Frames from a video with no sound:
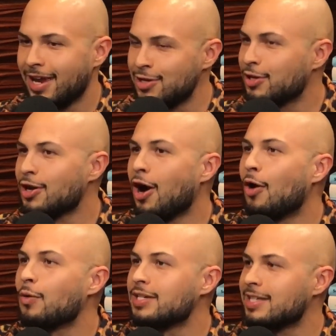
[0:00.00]
And you can
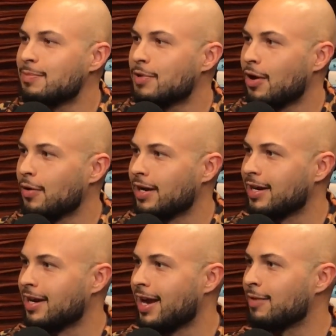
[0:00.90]
always keep going.
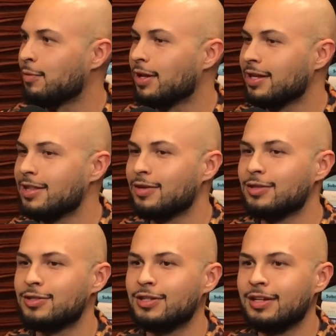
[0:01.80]
And really
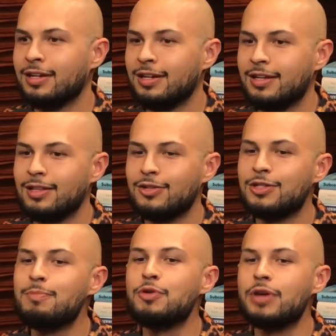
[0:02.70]
there's
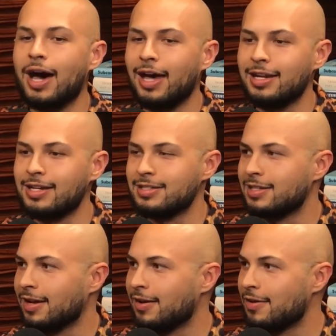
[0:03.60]
the
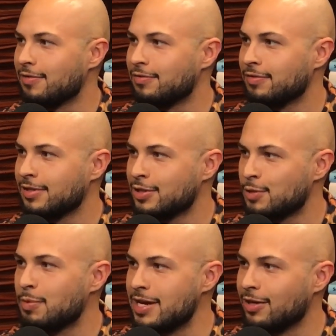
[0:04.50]
Bugattis of
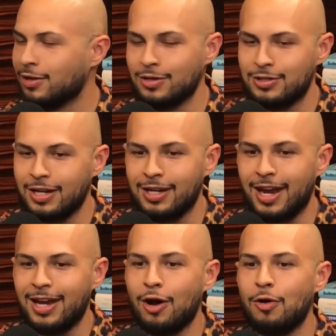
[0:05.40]
speakers
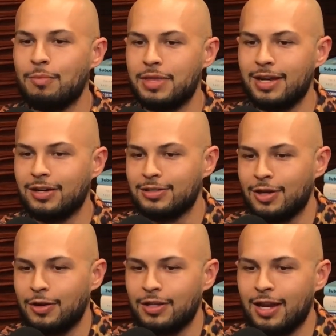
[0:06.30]
and home theater.
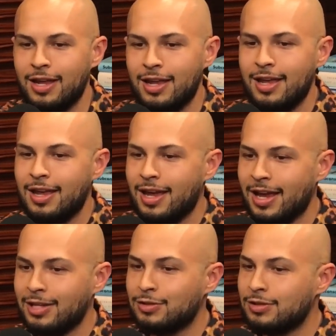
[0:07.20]
So
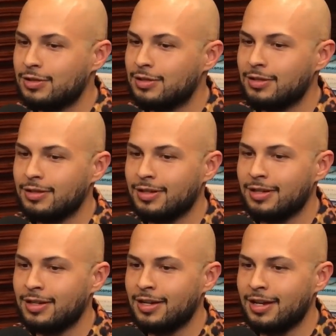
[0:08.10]
it's
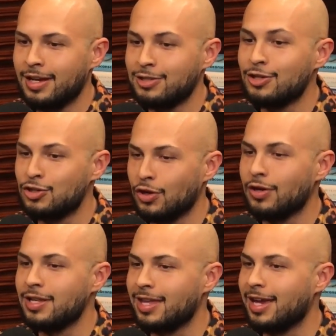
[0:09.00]
a
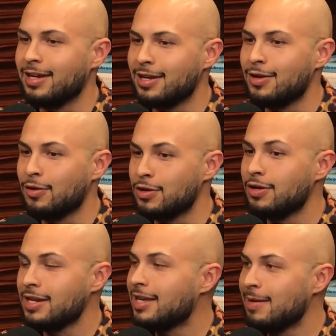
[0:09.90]
journey that, you
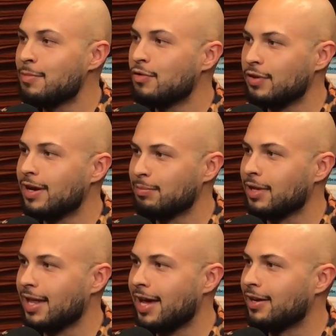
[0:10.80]
can keep moving up
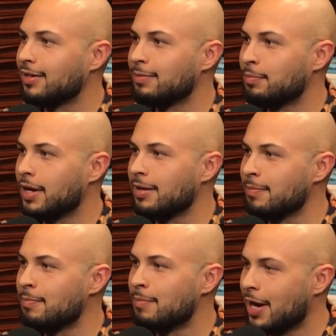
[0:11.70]
the ladder, but
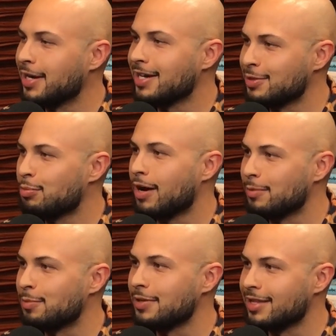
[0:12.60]
money is
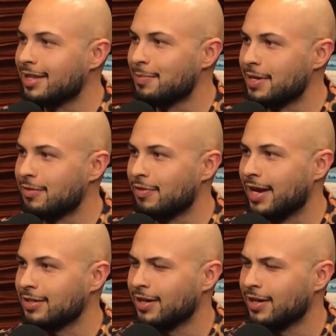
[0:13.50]
probably the limiting factor.